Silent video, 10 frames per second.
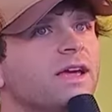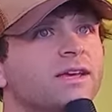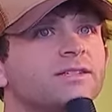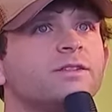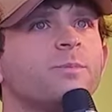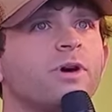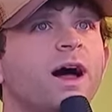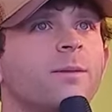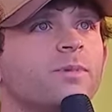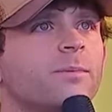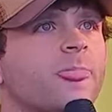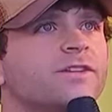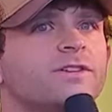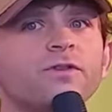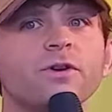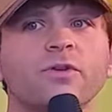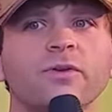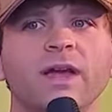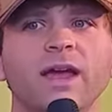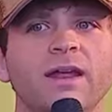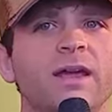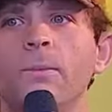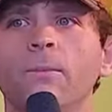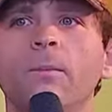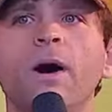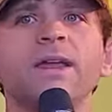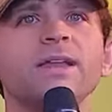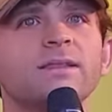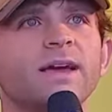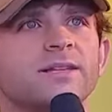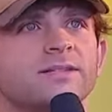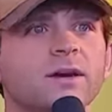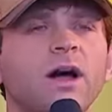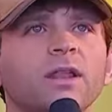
is the problem is if you're creating money list, a